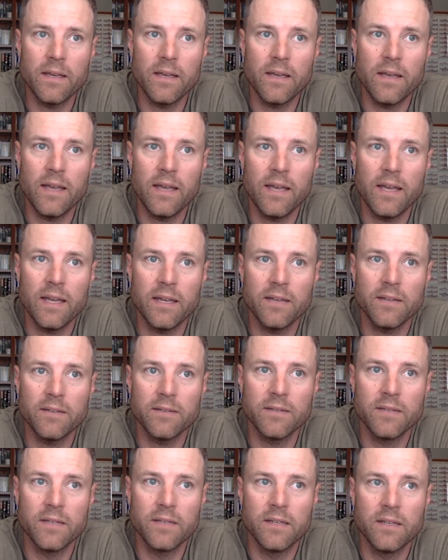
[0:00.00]
and
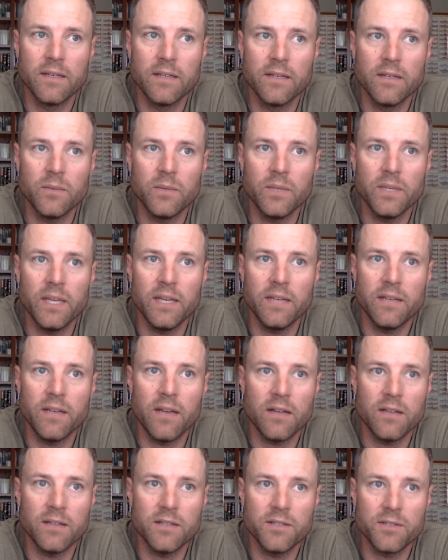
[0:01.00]
we gain
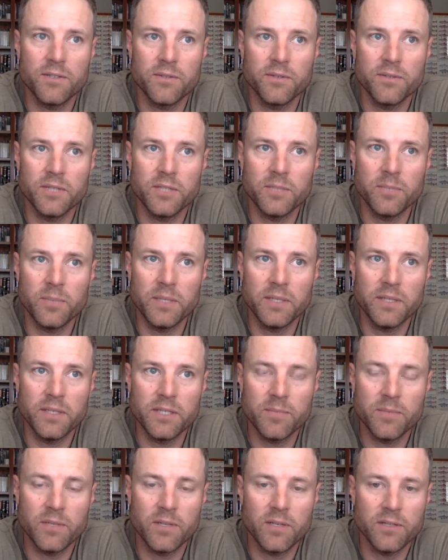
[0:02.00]
knowledge through experience,
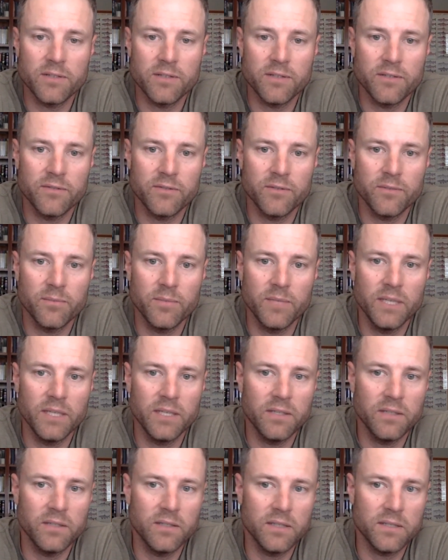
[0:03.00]
but also from being
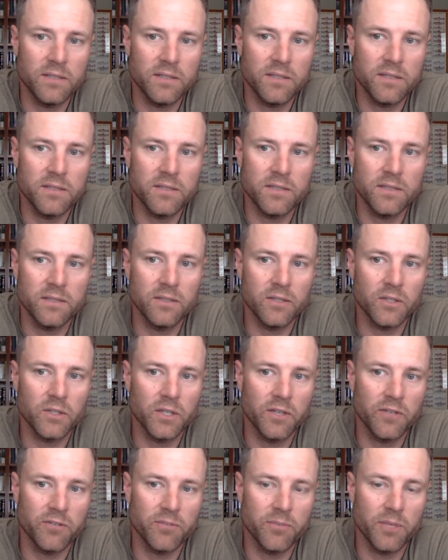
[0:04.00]
good listeners and learning
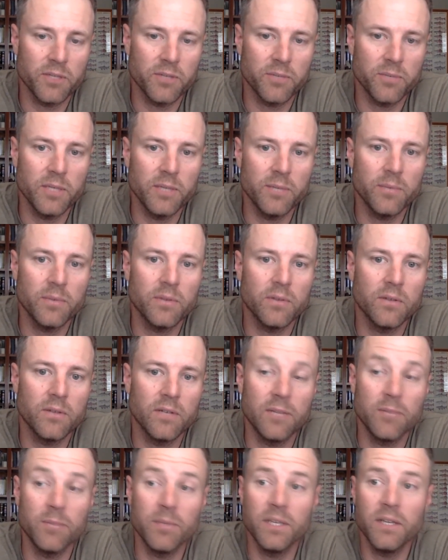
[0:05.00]
from other people
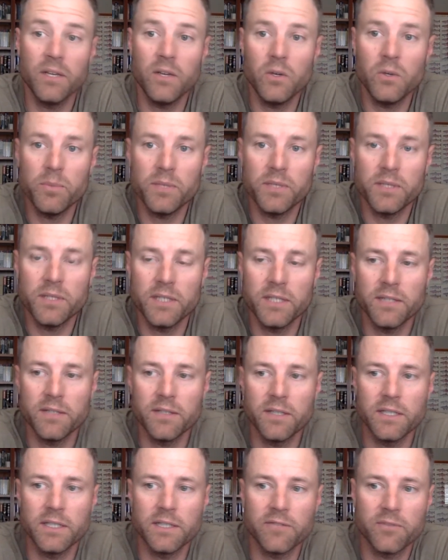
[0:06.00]
and being open to
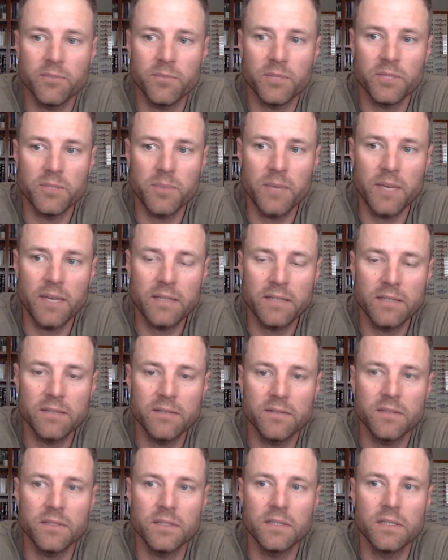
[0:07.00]
hearing different
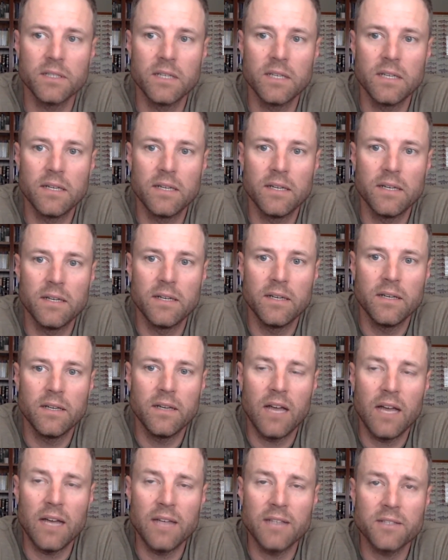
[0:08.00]
perspectives. And
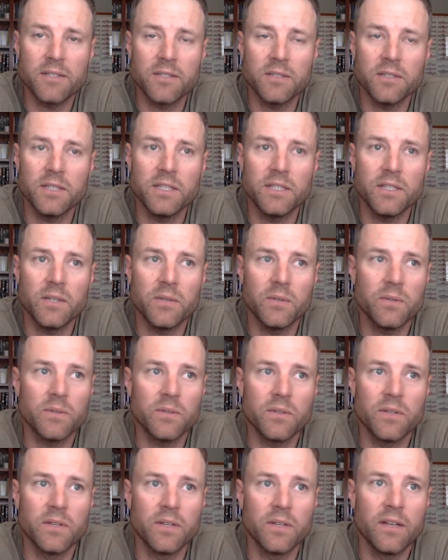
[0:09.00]
I certainly don't,
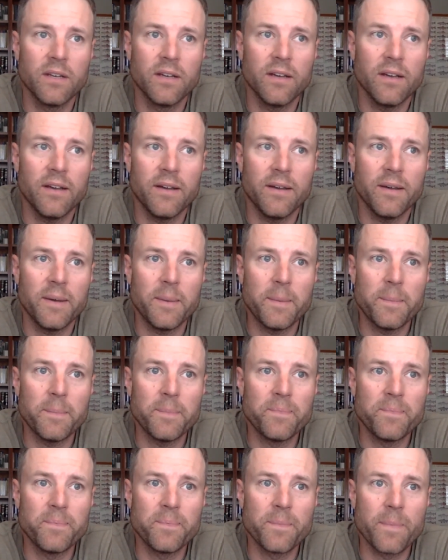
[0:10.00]

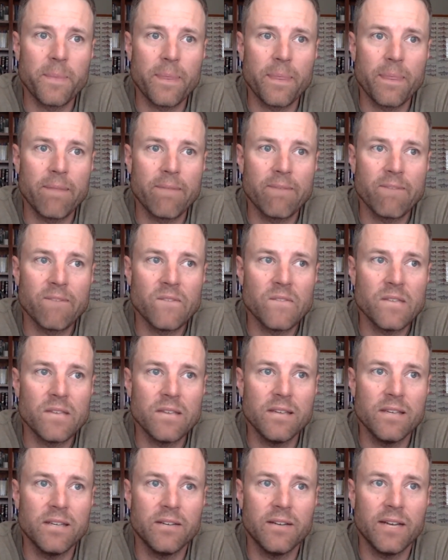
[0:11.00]

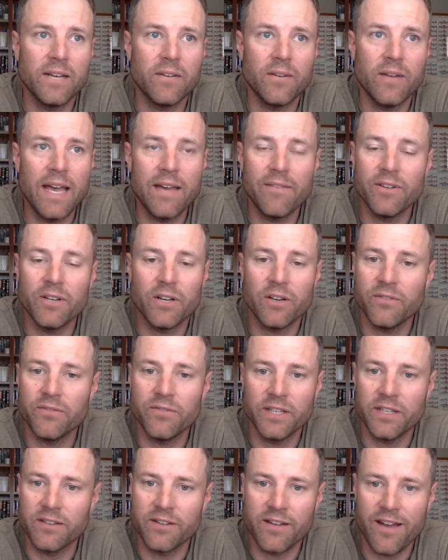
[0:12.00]
I don't have it all
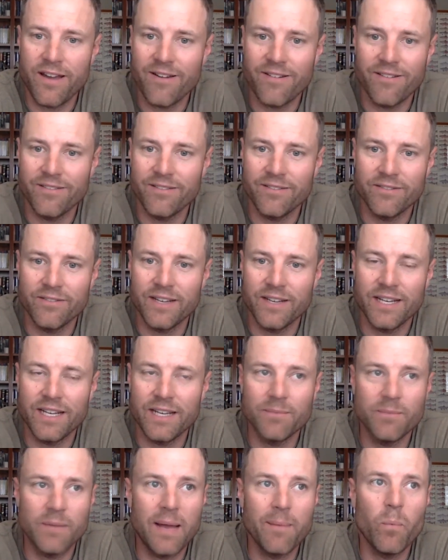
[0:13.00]
figured out, right?
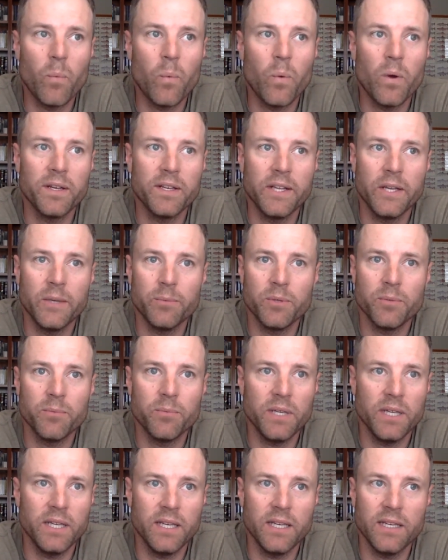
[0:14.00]
I'm one human
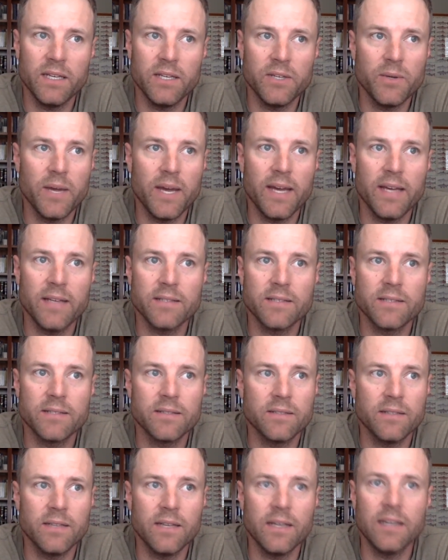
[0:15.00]
being who has
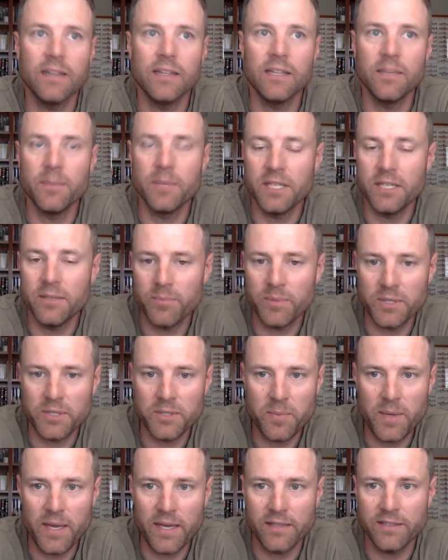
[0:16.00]
a limited
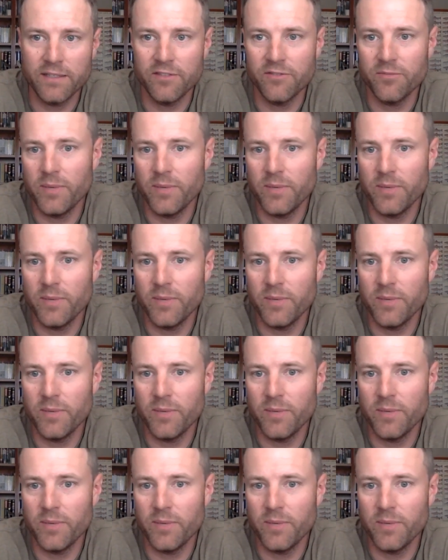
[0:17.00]
perspective